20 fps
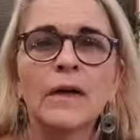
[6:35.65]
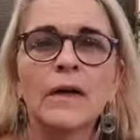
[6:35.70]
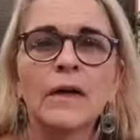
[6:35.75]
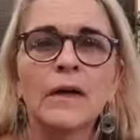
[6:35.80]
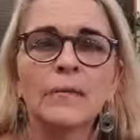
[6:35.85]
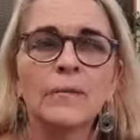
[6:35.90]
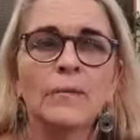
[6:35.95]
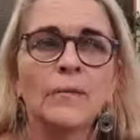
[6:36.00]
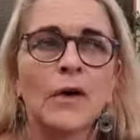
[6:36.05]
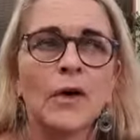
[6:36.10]

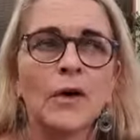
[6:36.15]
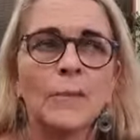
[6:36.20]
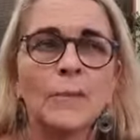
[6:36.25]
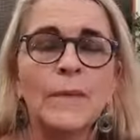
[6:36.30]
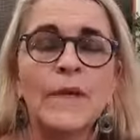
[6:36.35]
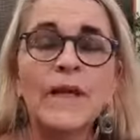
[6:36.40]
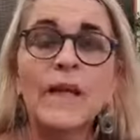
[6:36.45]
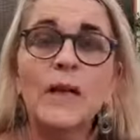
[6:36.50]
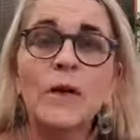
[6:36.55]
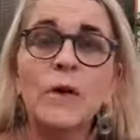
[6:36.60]
by
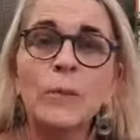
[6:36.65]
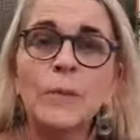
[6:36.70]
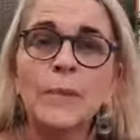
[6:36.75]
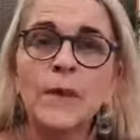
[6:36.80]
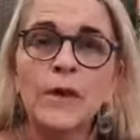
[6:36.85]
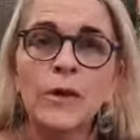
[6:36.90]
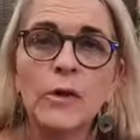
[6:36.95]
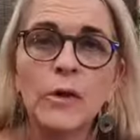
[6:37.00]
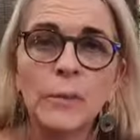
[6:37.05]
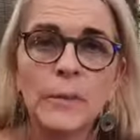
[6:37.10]
me
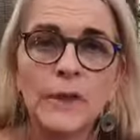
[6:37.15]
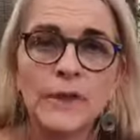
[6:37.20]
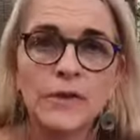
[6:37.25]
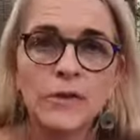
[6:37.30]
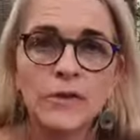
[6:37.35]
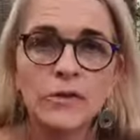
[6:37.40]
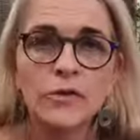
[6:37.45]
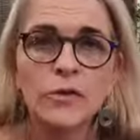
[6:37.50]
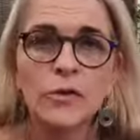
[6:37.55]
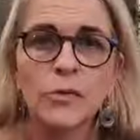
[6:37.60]
being
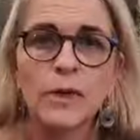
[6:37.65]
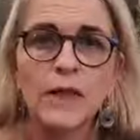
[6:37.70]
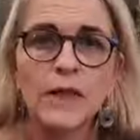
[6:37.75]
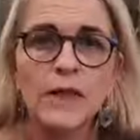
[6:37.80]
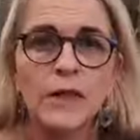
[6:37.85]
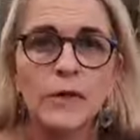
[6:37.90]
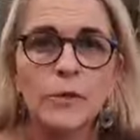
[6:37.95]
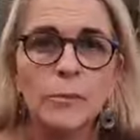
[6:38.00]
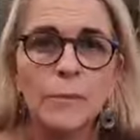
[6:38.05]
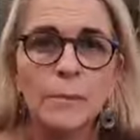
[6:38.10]
committed to
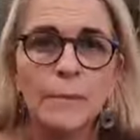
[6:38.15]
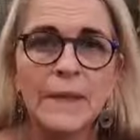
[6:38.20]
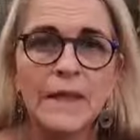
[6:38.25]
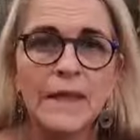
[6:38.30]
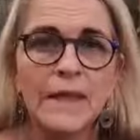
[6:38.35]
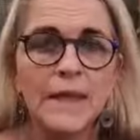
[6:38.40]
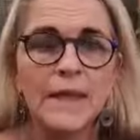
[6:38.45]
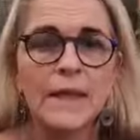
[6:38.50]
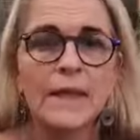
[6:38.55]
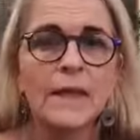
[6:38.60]
heal
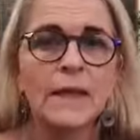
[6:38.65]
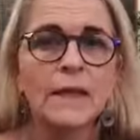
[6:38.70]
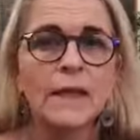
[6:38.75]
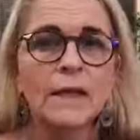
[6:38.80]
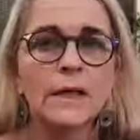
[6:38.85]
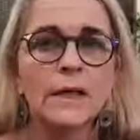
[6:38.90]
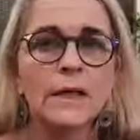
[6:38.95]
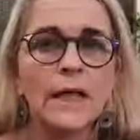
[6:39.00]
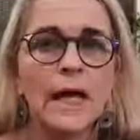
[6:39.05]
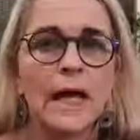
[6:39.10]
me
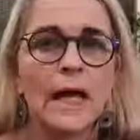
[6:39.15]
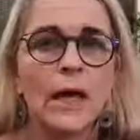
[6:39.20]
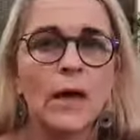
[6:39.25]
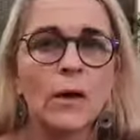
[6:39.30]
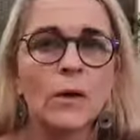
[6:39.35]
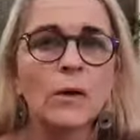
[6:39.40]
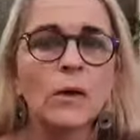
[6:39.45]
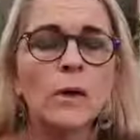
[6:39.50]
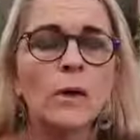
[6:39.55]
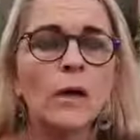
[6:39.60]

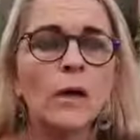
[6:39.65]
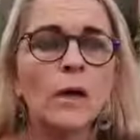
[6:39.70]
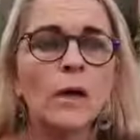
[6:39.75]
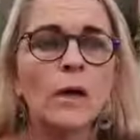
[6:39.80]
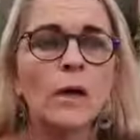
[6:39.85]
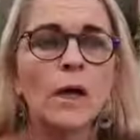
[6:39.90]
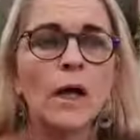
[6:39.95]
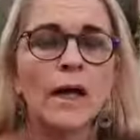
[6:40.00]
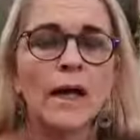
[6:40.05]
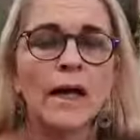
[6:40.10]
now,
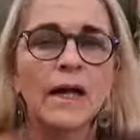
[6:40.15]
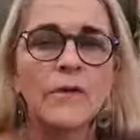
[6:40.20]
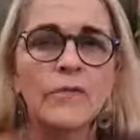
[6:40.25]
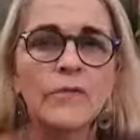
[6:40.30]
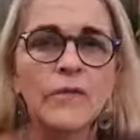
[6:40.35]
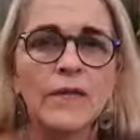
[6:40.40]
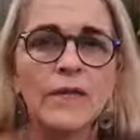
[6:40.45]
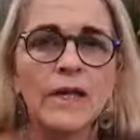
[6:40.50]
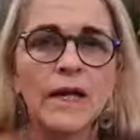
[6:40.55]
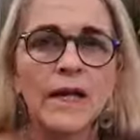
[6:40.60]
like
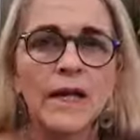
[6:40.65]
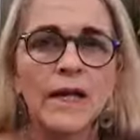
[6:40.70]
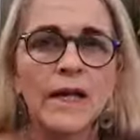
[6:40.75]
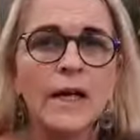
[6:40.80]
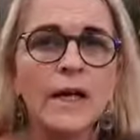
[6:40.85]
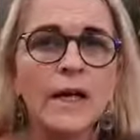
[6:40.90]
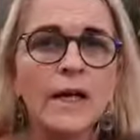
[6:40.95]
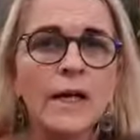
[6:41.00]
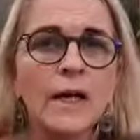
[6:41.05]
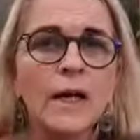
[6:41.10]
every
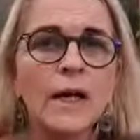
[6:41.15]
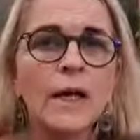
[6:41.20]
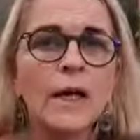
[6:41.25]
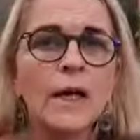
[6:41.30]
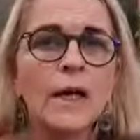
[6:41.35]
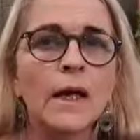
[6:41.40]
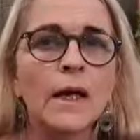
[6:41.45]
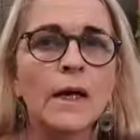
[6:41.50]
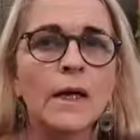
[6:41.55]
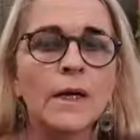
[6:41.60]
day,
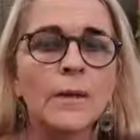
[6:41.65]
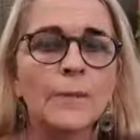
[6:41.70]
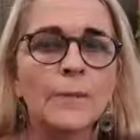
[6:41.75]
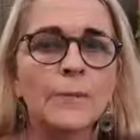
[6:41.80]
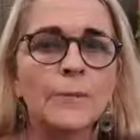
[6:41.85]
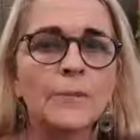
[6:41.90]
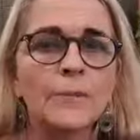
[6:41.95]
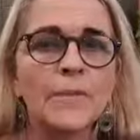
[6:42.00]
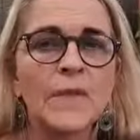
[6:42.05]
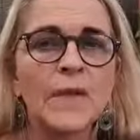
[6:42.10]

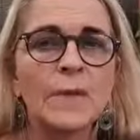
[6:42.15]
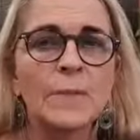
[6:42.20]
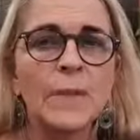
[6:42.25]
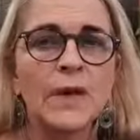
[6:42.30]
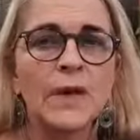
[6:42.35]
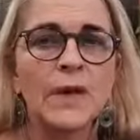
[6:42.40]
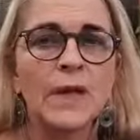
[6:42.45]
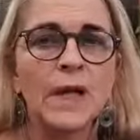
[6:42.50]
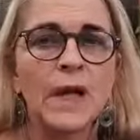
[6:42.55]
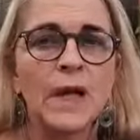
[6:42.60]
and
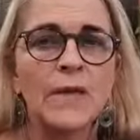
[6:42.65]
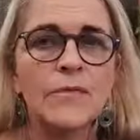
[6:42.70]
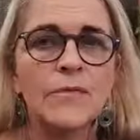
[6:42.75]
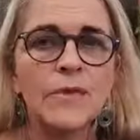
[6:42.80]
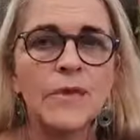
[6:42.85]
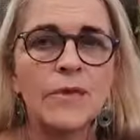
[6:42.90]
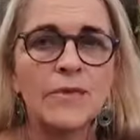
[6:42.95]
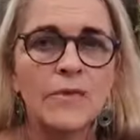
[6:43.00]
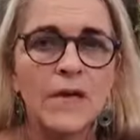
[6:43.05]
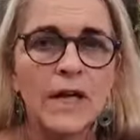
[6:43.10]
by
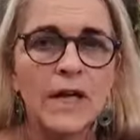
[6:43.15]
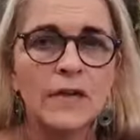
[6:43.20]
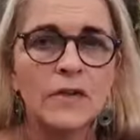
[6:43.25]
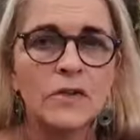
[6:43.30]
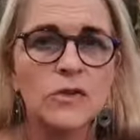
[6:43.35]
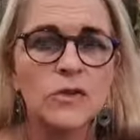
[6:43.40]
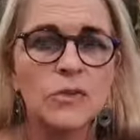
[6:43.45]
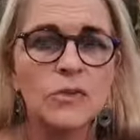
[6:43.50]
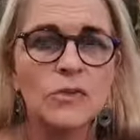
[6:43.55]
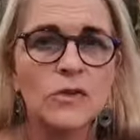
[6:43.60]
having
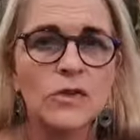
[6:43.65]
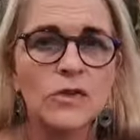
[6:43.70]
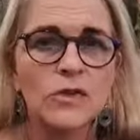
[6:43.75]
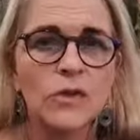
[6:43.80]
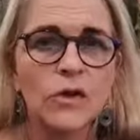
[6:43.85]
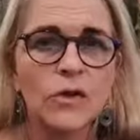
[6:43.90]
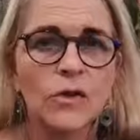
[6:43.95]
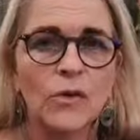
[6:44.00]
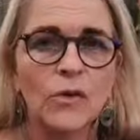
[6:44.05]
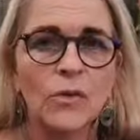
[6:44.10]
awareness of what's
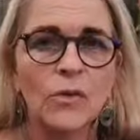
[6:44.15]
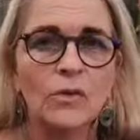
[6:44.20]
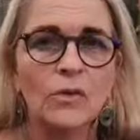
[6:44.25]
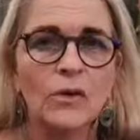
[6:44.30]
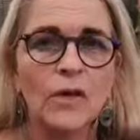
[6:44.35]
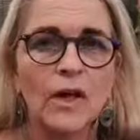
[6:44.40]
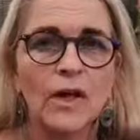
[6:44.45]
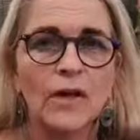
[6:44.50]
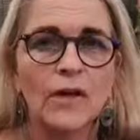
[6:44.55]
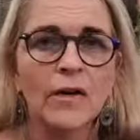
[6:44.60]
going on,
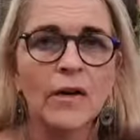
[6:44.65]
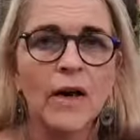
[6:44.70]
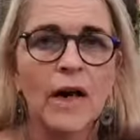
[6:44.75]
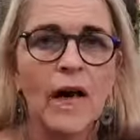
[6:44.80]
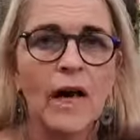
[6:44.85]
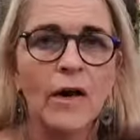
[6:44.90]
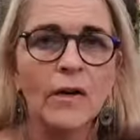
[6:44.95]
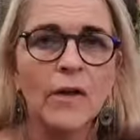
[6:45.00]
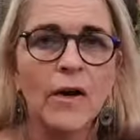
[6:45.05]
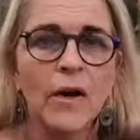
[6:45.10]
like
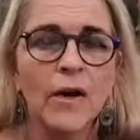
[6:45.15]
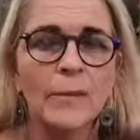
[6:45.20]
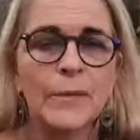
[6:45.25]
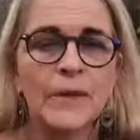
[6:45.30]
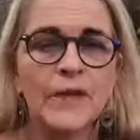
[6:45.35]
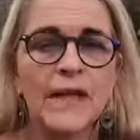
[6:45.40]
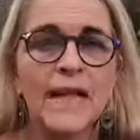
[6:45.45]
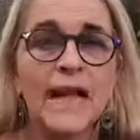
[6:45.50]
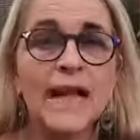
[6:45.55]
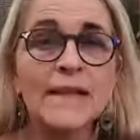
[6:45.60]
how I'm
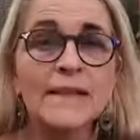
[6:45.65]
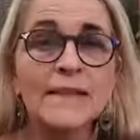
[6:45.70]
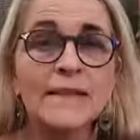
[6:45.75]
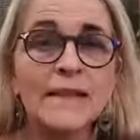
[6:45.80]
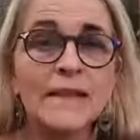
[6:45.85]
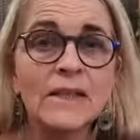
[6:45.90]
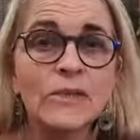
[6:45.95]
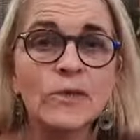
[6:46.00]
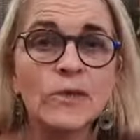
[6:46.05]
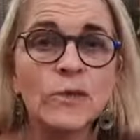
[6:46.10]

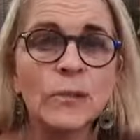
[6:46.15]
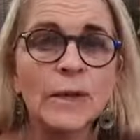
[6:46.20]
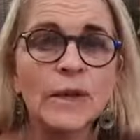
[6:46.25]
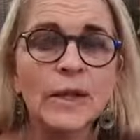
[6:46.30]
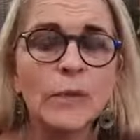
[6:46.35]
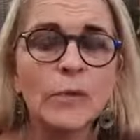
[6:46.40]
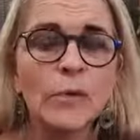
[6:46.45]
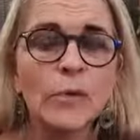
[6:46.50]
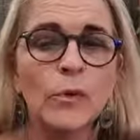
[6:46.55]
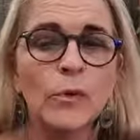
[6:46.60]
reacting to
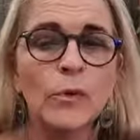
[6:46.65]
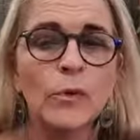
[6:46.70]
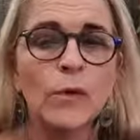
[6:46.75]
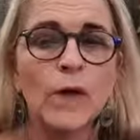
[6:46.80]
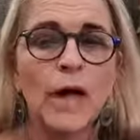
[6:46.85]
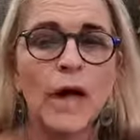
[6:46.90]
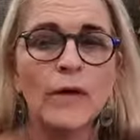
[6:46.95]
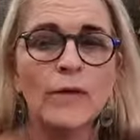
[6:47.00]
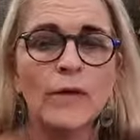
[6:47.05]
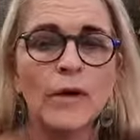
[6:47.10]
people or
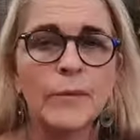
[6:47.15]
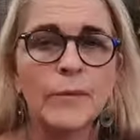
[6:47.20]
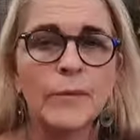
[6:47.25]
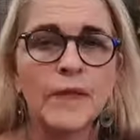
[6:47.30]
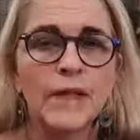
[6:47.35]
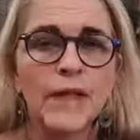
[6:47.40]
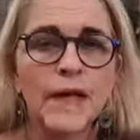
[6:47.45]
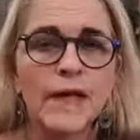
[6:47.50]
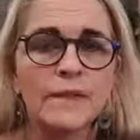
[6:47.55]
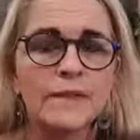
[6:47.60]
how I'm
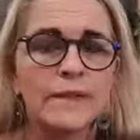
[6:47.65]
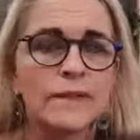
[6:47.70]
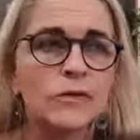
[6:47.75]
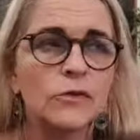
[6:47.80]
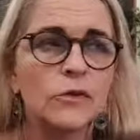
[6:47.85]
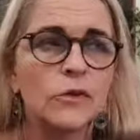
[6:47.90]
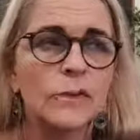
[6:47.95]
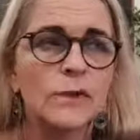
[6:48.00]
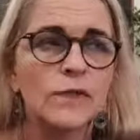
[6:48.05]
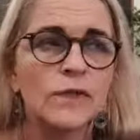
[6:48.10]
reacting
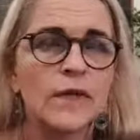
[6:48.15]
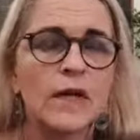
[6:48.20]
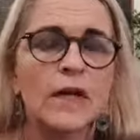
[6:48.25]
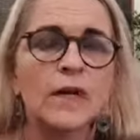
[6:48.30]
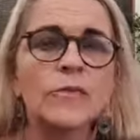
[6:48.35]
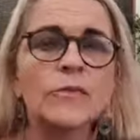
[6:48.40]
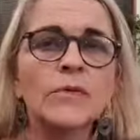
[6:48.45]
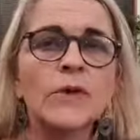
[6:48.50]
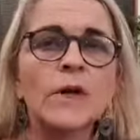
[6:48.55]
to myself,